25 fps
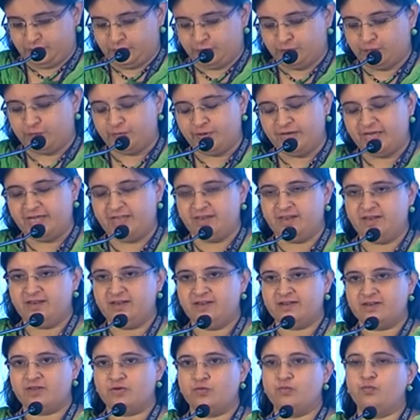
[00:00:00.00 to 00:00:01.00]
Well,
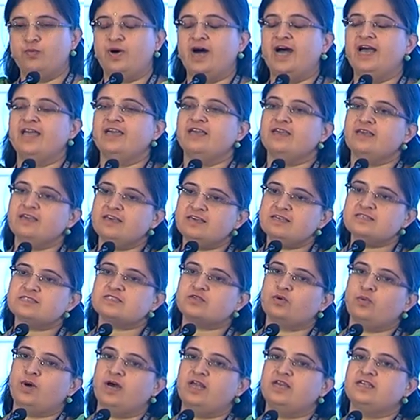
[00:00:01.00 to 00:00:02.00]
why is
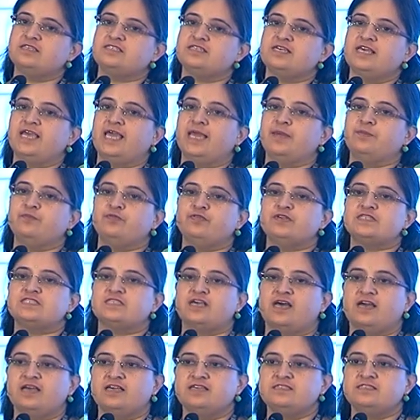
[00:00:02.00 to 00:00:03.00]
quality
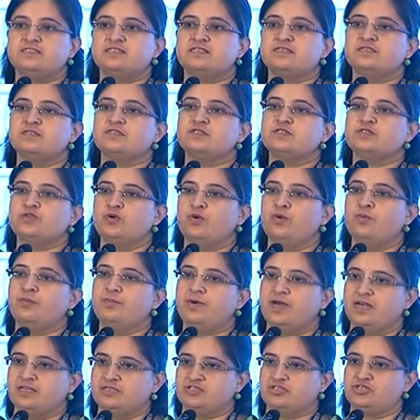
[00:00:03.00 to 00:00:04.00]
emphasized so
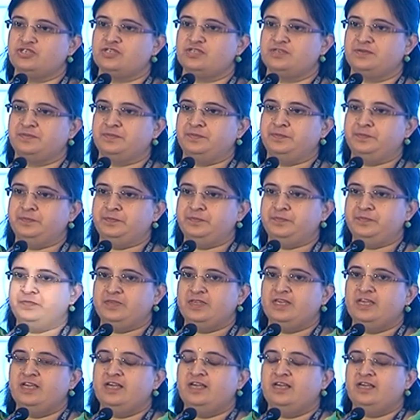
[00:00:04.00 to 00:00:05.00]
much?
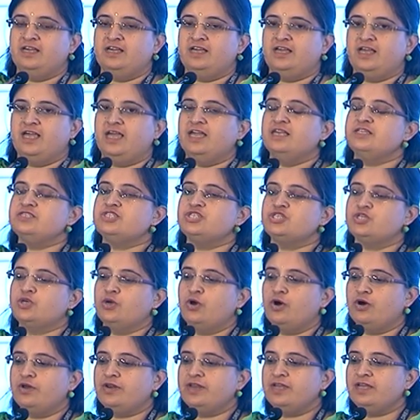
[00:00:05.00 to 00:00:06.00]

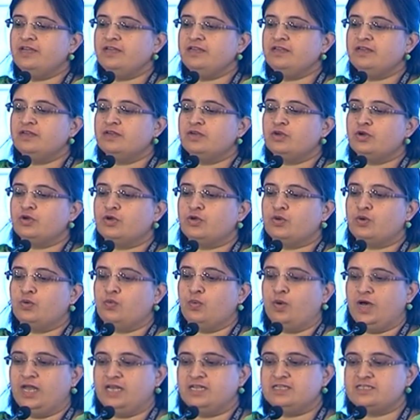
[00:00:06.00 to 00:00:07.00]
Ensuring
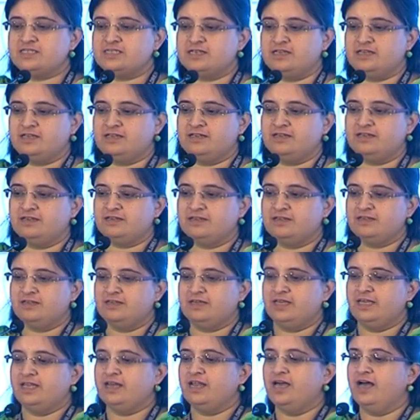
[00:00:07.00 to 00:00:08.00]
quality
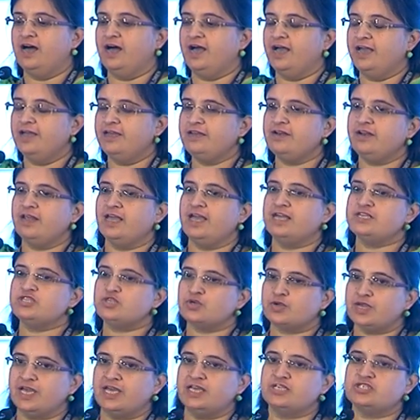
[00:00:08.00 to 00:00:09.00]
in higher
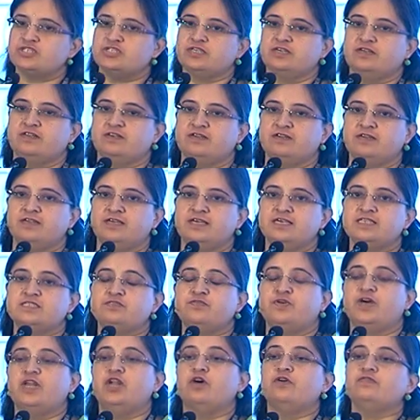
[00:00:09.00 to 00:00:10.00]
education is
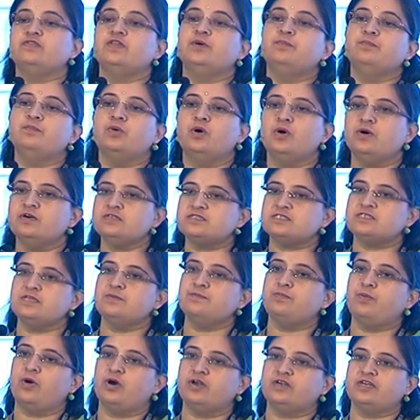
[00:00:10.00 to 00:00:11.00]
one of the most
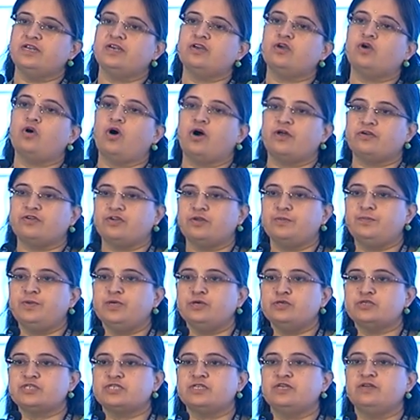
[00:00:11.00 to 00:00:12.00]
important
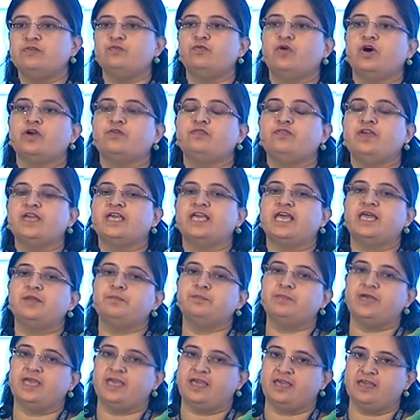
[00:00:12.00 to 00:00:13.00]
contribution what we can
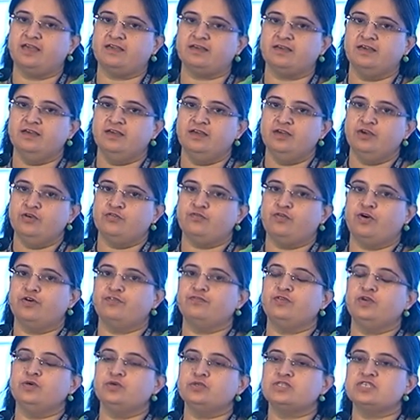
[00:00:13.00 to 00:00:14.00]
make for
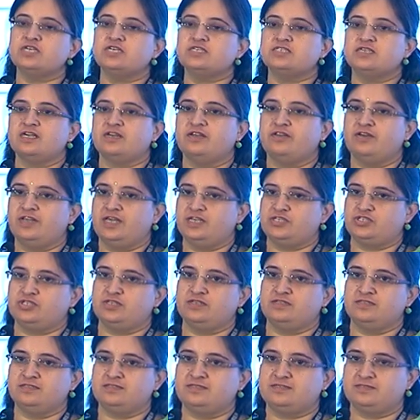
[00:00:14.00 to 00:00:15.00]
future
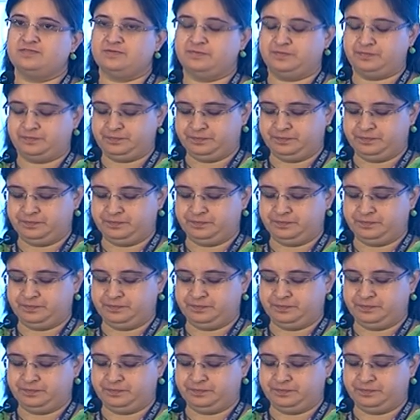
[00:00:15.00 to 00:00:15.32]
generations.